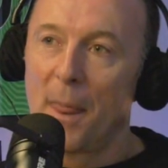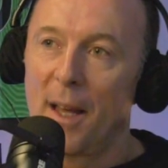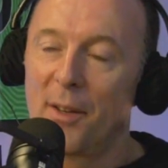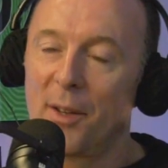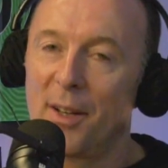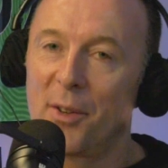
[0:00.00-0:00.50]

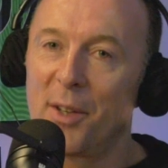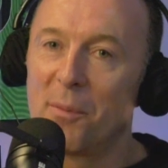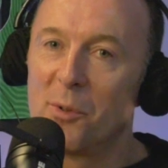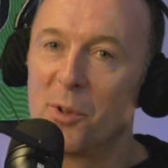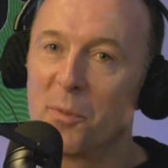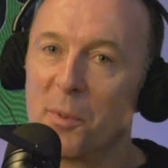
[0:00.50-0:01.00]
I think
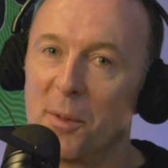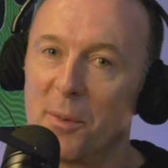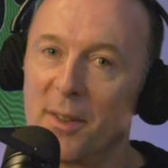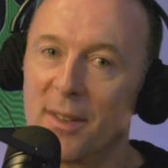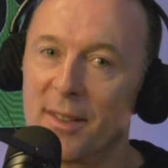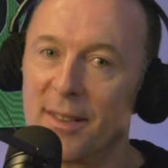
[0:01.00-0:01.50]
most
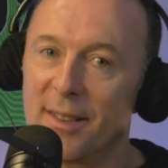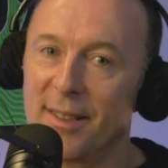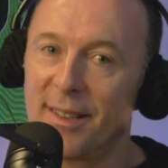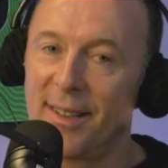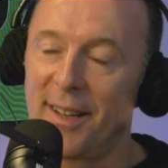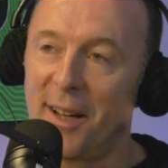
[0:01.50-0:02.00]
people that
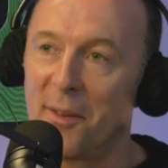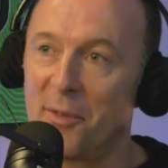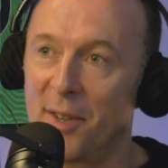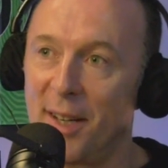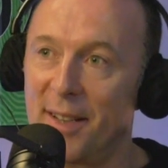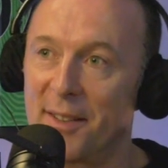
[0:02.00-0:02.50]

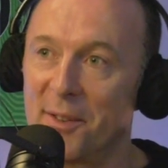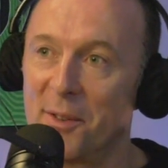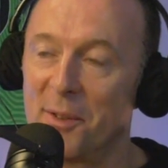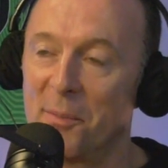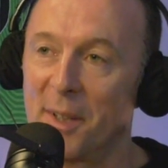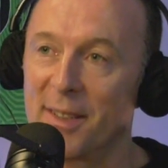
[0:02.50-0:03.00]
have that in
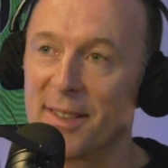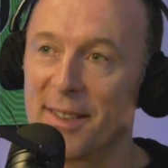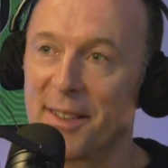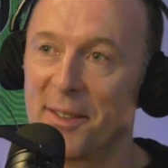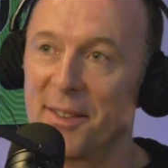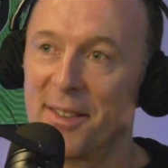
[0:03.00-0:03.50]
their
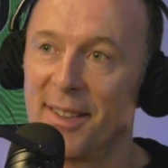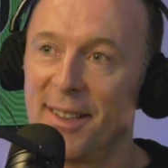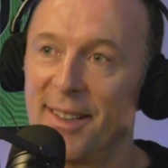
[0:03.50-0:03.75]
mindset,